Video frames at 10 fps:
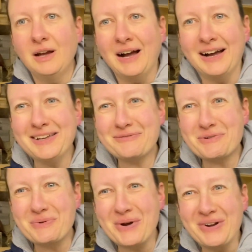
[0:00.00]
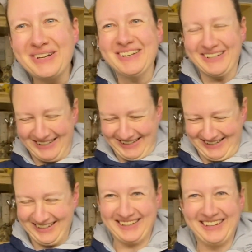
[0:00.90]
Hi everyone!
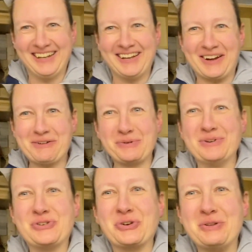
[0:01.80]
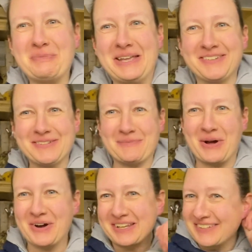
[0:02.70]
I hope you're enjoying Make It at
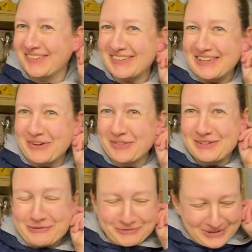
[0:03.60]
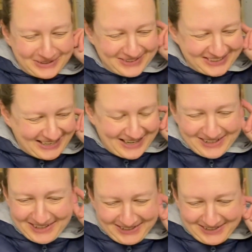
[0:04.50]
Market, seeing all the different
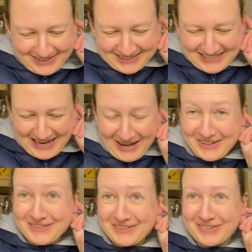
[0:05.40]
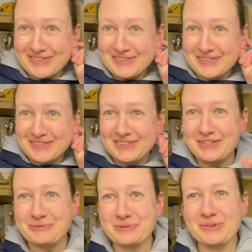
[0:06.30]
talents and
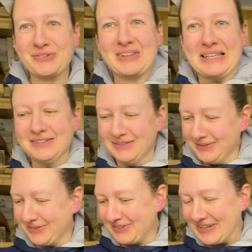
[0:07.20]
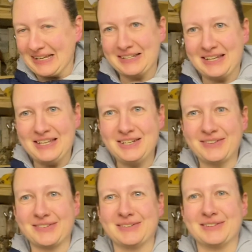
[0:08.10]
different skills and
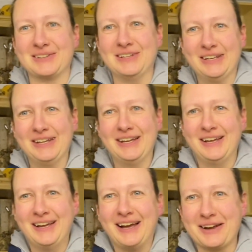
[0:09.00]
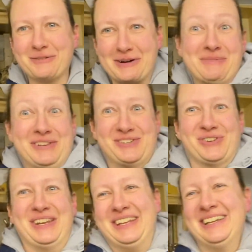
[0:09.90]
techniques, and I know I'm
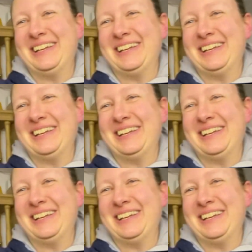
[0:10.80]
enjoying it.